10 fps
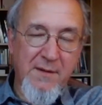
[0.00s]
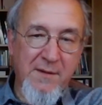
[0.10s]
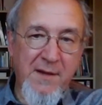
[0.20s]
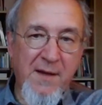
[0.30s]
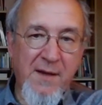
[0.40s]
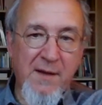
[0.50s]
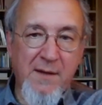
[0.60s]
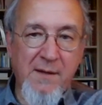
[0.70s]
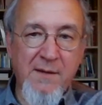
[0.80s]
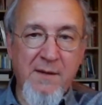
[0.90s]
they,
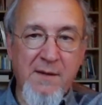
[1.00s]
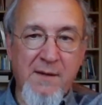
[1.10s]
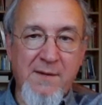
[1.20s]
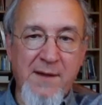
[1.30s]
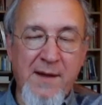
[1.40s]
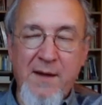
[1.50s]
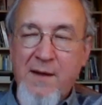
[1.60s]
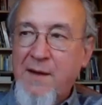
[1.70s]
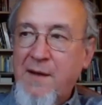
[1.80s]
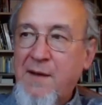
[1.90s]
in,
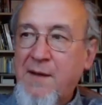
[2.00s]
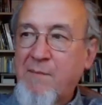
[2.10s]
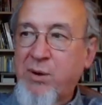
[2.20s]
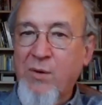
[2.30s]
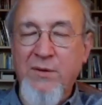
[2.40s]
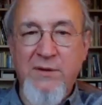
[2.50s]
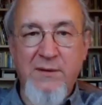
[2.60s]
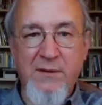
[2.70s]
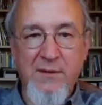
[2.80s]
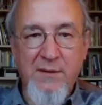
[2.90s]
they uh, brought
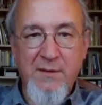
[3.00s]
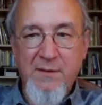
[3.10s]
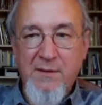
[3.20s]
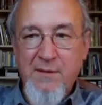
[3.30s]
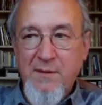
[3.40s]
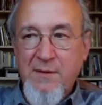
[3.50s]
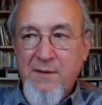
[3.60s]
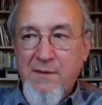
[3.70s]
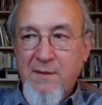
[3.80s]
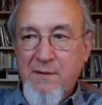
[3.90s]

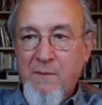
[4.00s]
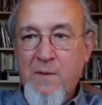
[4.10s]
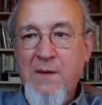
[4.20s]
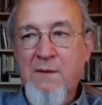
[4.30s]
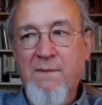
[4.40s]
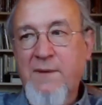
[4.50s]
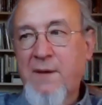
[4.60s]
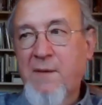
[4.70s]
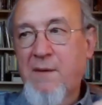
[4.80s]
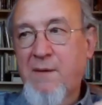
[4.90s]
one of
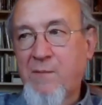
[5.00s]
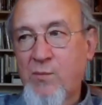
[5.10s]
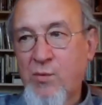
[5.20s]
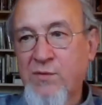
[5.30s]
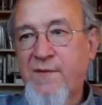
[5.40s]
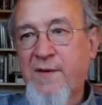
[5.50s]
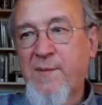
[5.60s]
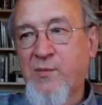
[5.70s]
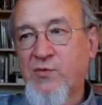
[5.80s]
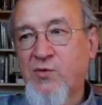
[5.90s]
the most
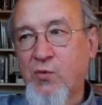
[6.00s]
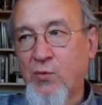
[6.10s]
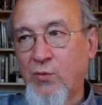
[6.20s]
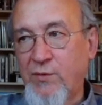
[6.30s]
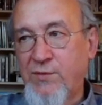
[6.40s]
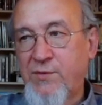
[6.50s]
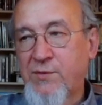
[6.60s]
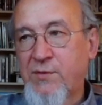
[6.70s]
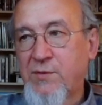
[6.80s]
famous schools,